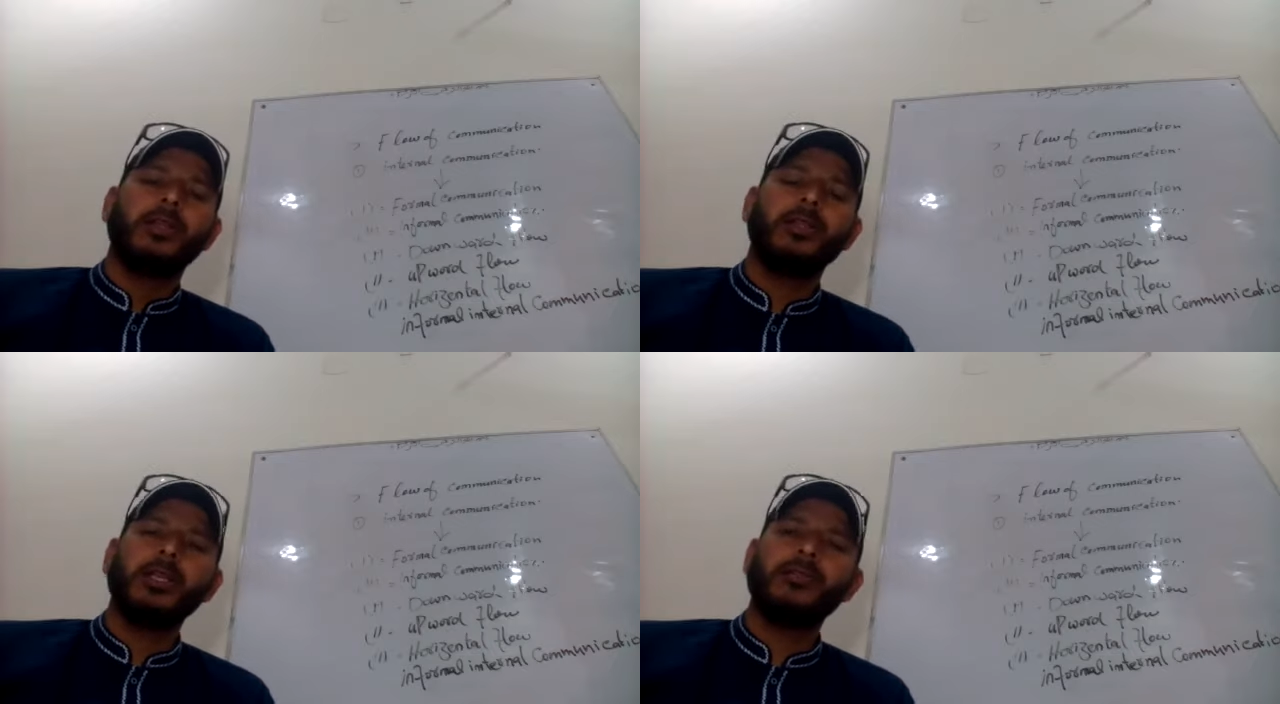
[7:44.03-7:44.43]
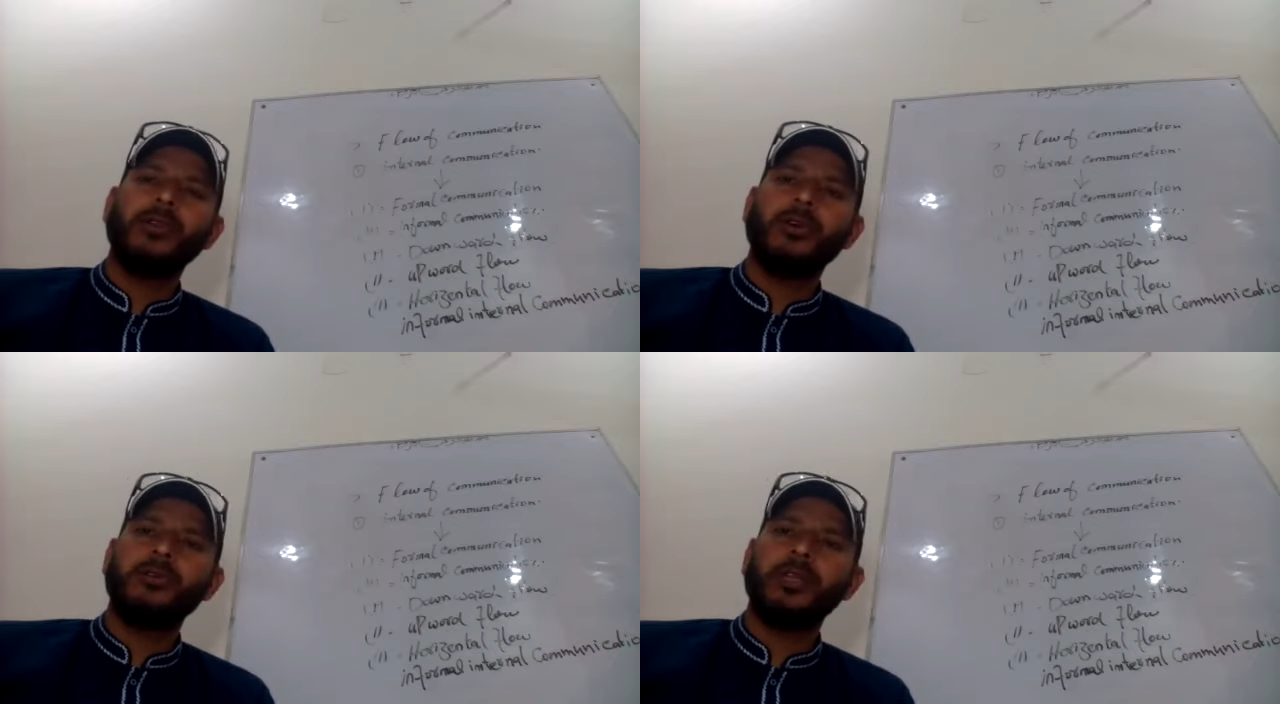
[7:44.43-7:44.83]
this
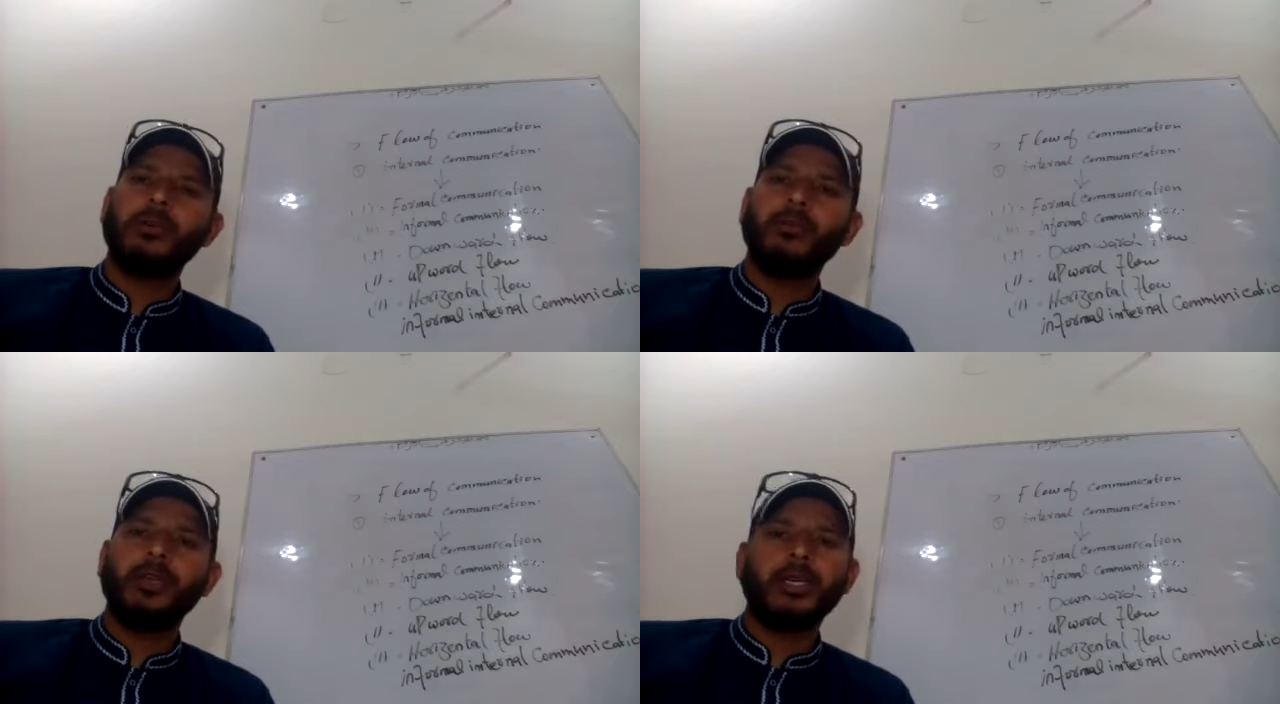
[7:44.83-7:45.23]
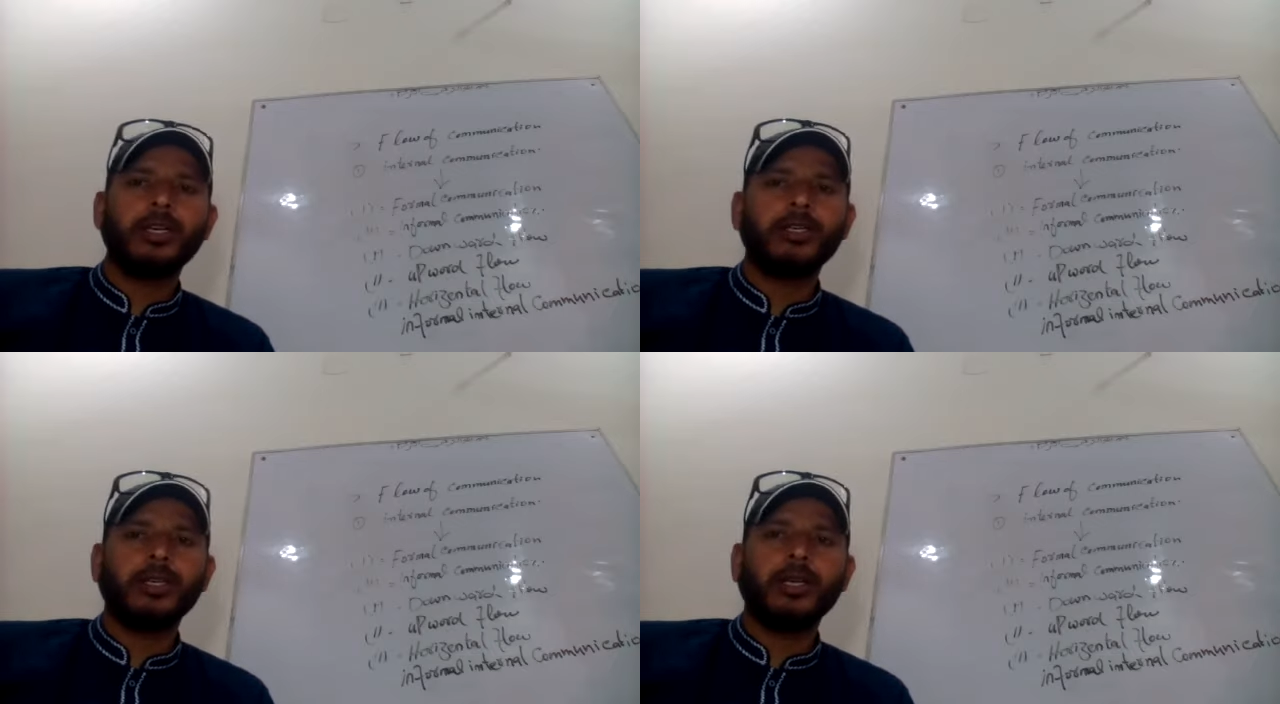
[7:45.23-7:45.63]
block, the
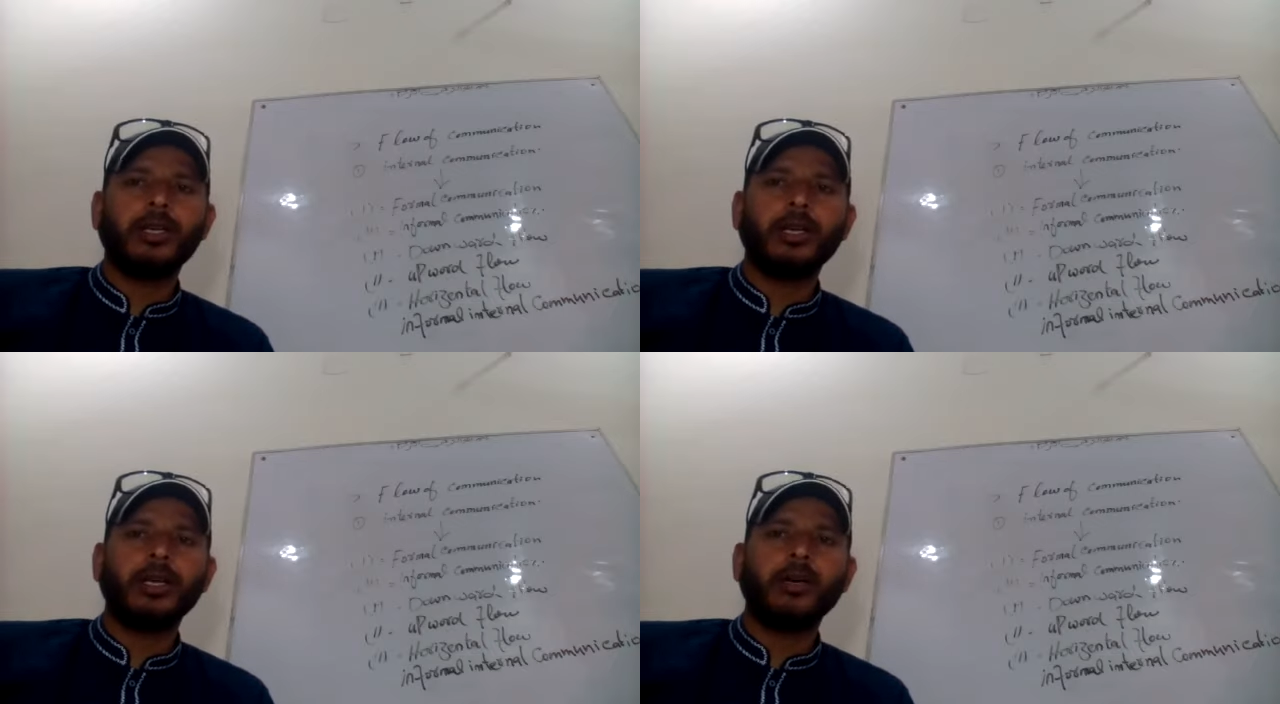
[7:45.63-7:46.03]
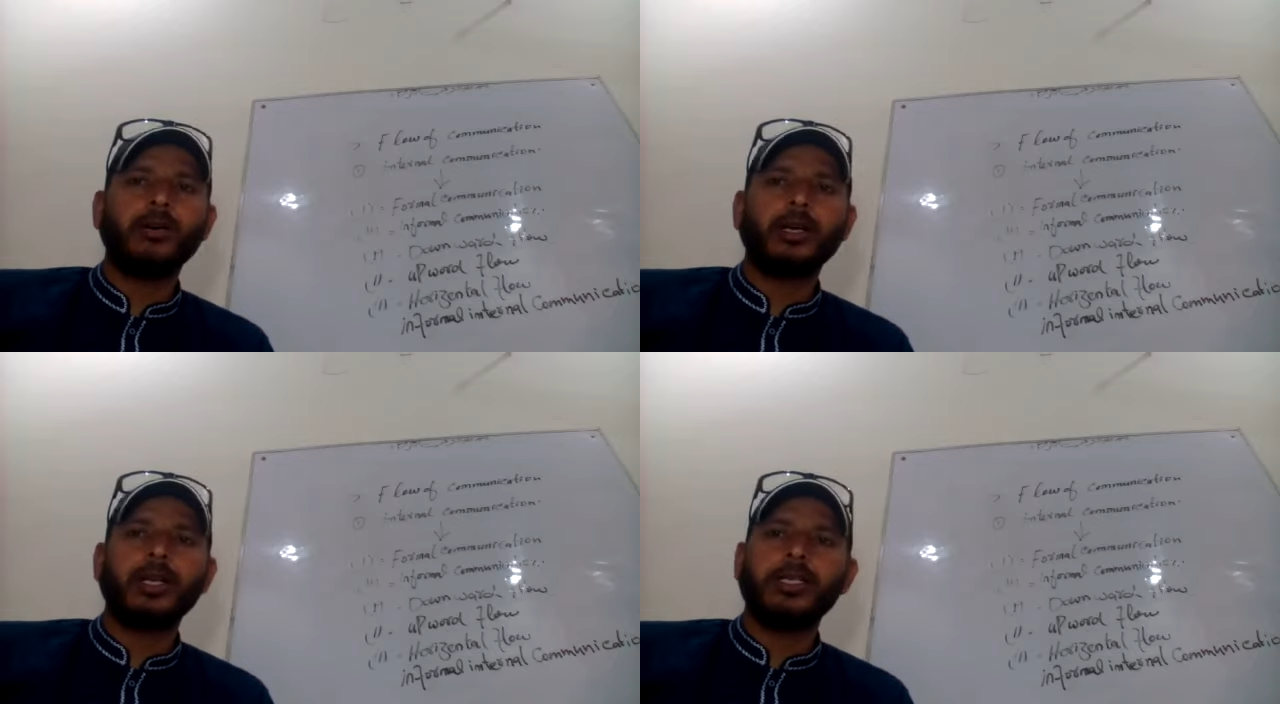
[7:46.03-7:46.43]
communication in an
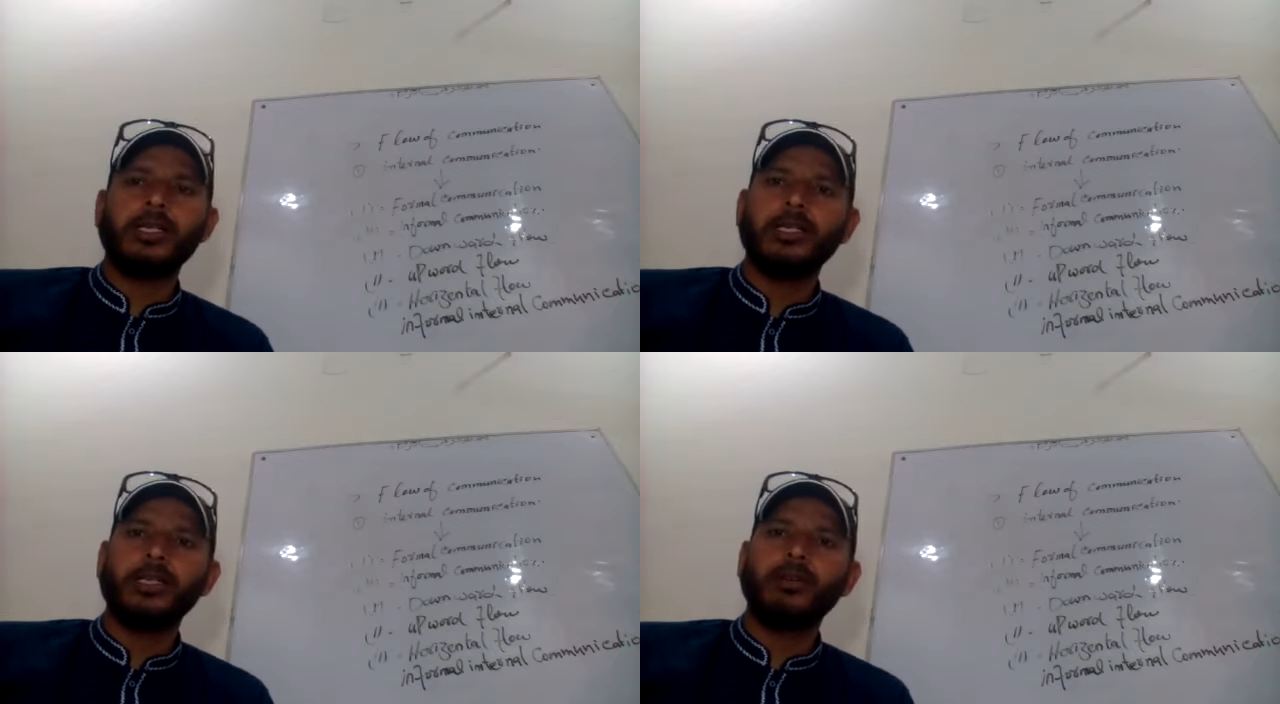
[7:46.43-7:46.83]
organization.